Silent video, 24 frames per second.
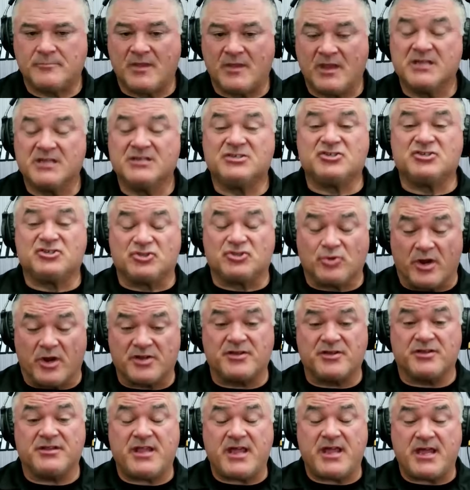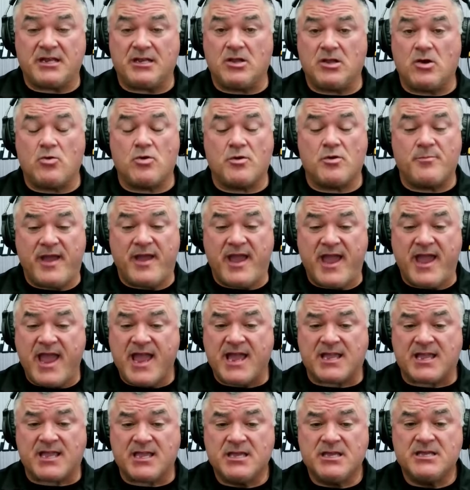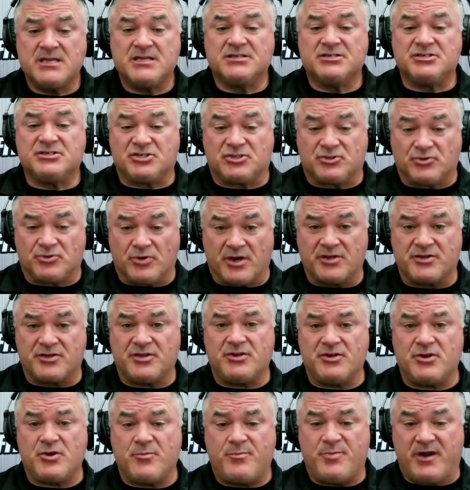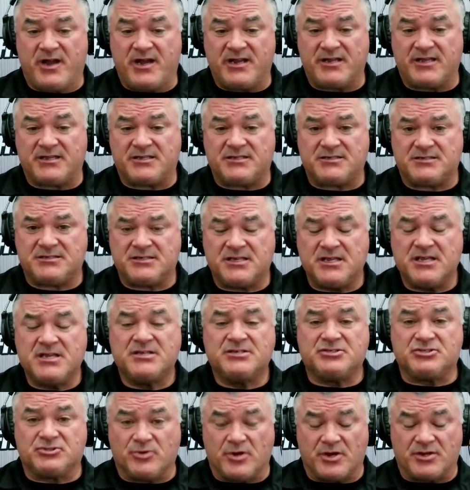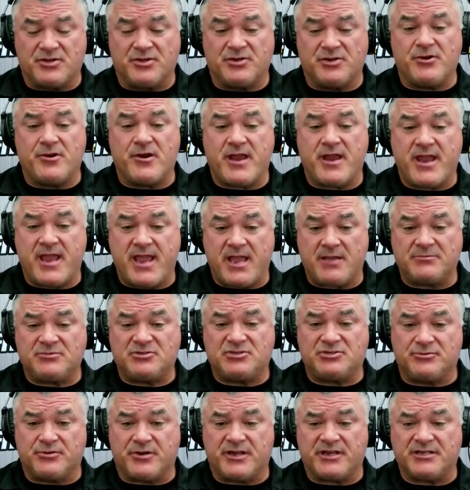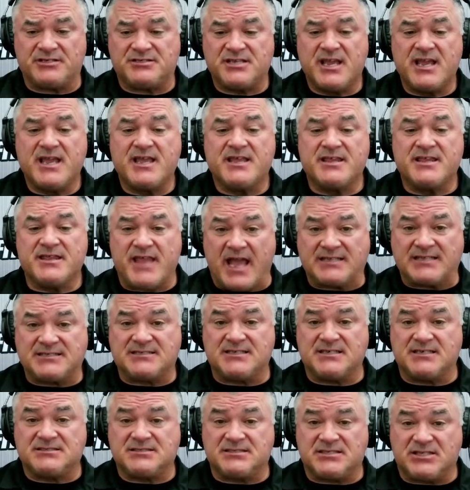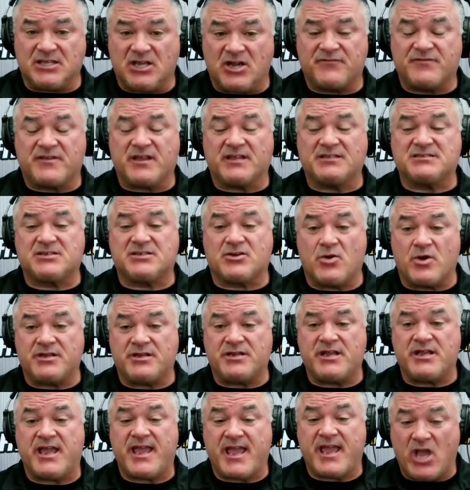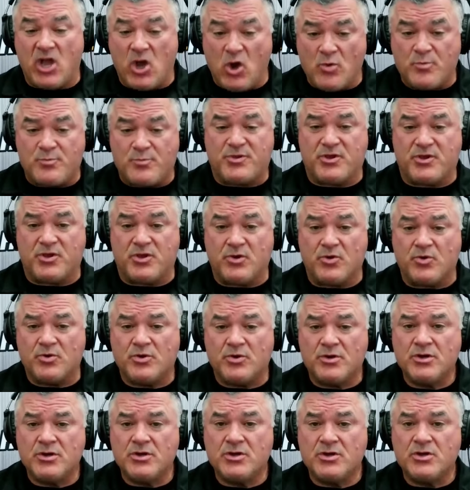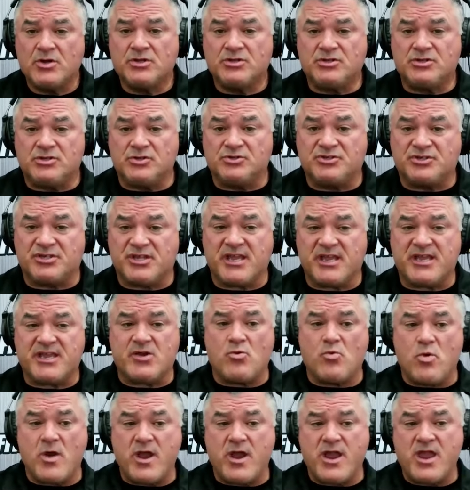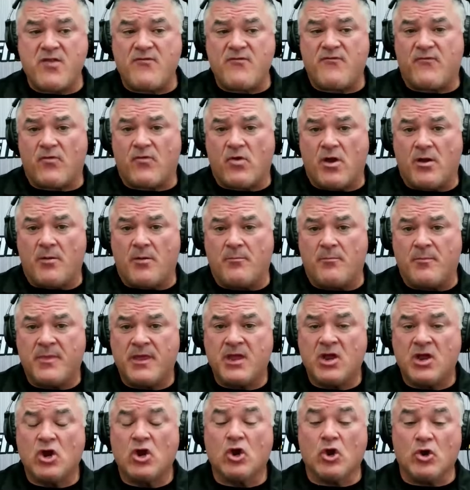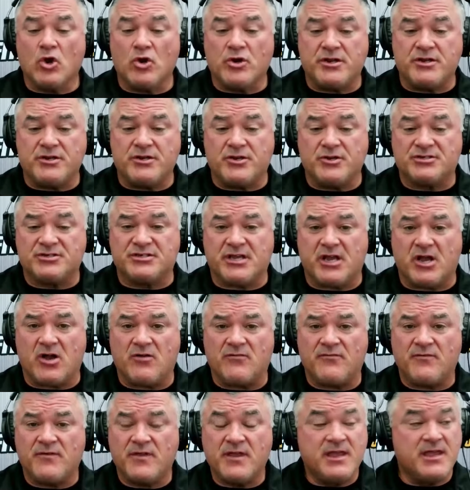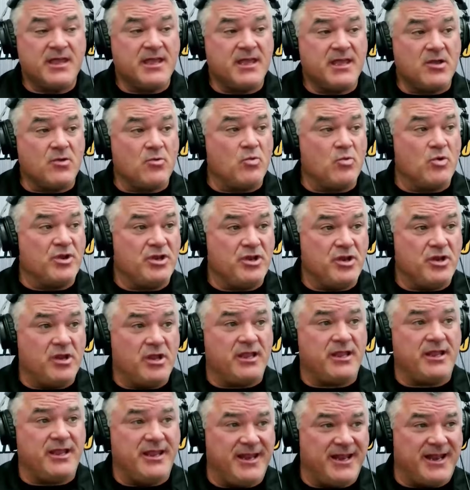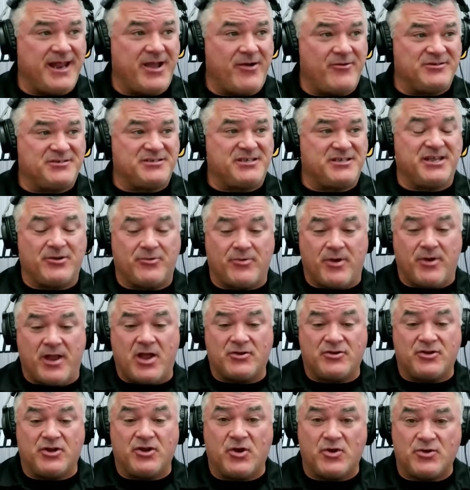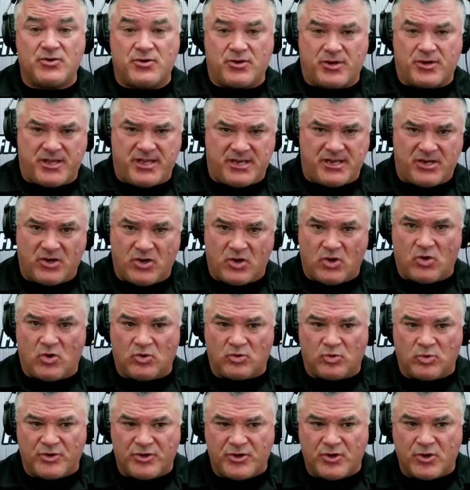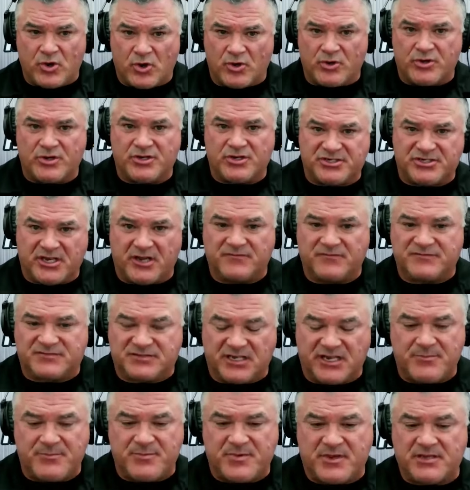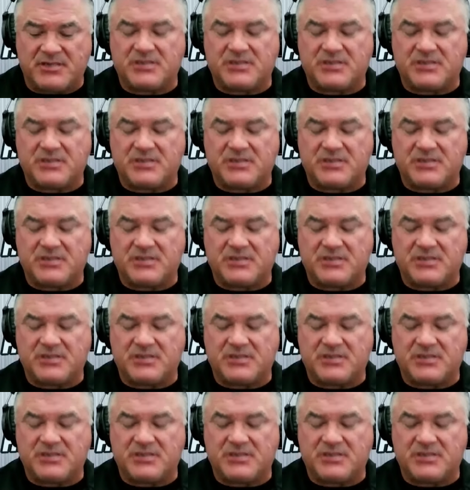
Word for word: strengthen that lower back strengthen your buttocks strengthen your hamstrings that's the stuff that's going to help you to stay away from hurting yourself when and i always kid around you know you're getting old when you hurt yourself sleeping